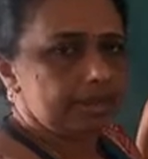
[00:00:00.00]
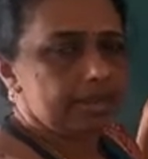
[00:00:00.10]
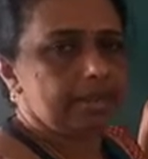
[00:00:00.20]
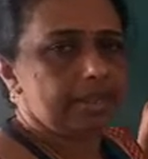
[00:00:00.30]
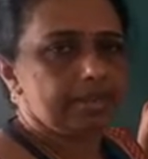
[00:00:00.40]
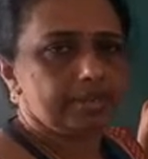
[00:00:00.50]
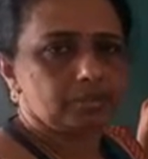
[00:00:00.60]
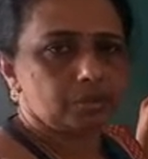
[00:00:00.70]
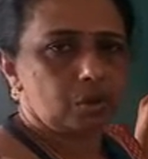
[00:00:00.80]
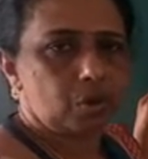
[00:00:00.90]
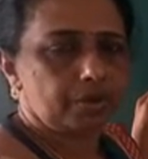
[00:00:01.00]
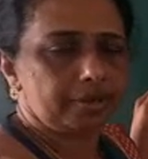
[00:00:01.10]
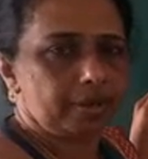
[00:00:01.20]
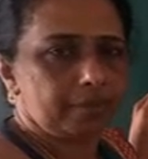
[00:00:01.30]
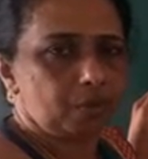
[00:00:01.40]
A line has no
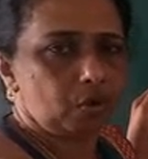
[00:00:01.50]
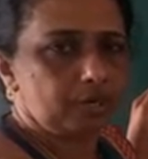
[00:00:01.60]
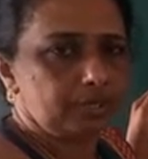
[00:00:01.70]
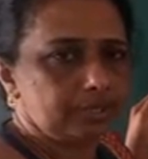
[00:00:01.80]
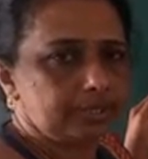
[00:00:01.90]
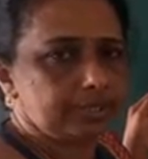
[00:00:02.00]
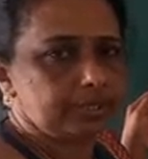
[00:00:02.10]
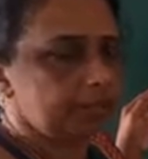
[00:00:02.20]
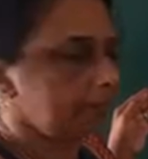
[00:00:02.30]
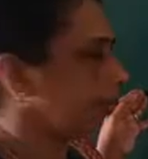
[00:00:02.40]
end points.